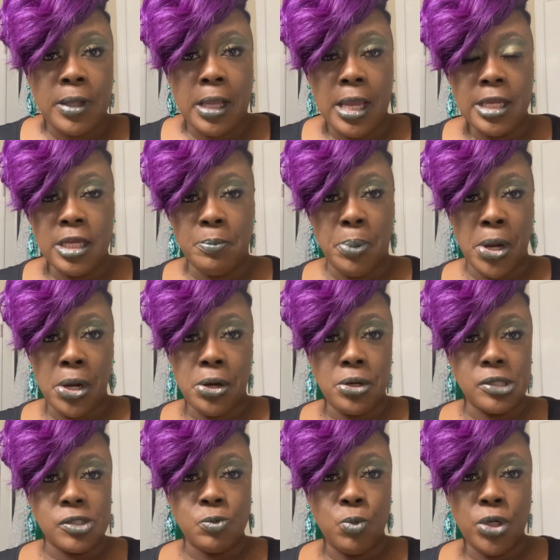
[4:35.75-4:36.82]
and your
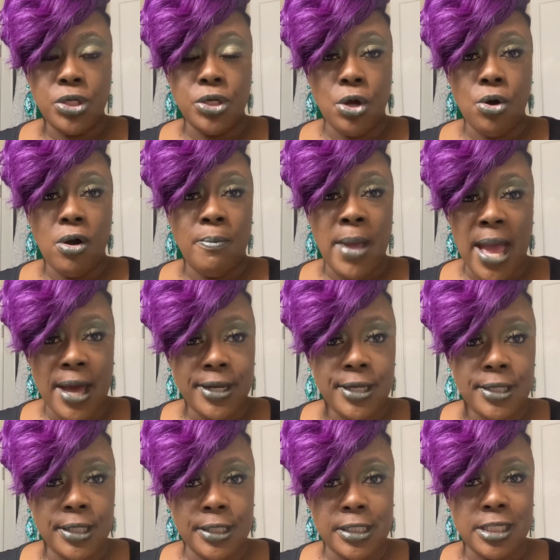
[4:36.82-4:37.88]
parents wouldn't know about
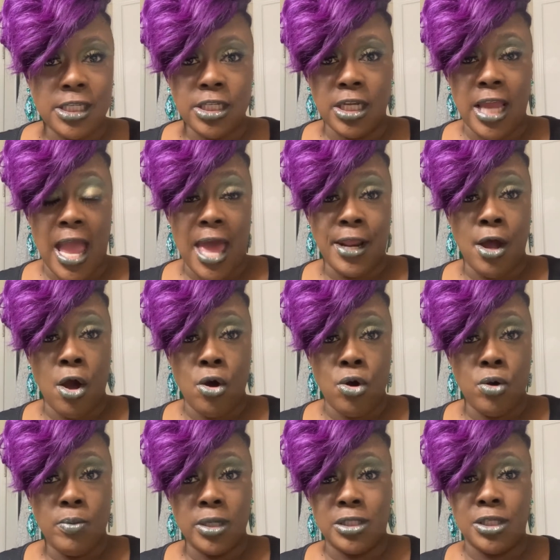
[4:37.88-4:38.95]
it until you got
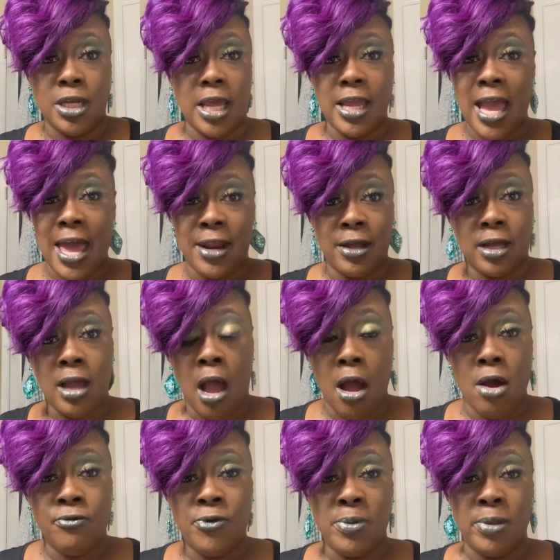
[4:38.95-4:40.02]
home or until they got a
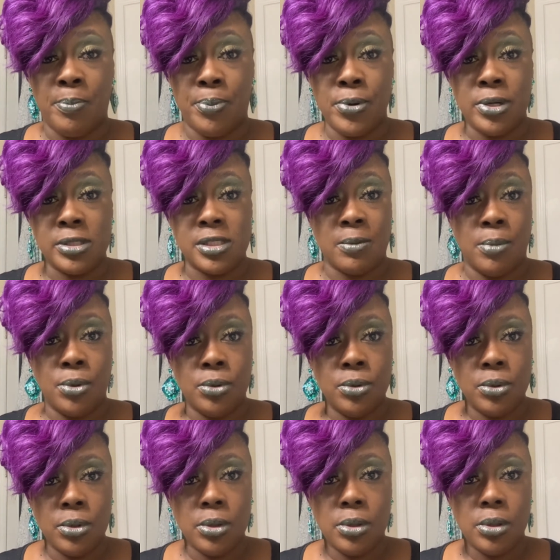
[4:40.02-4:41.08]
call from the
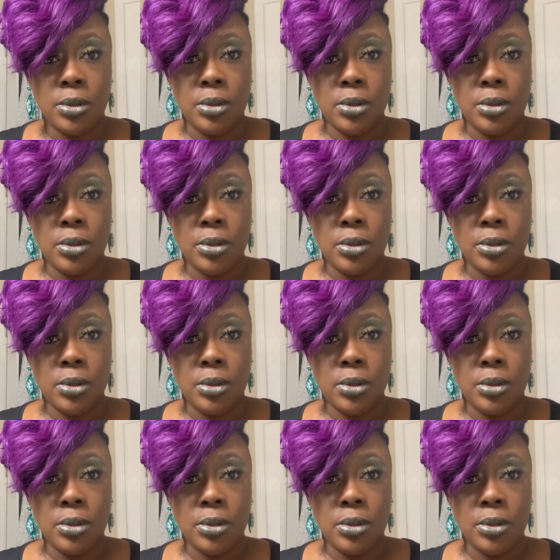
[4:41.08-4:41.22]
principal.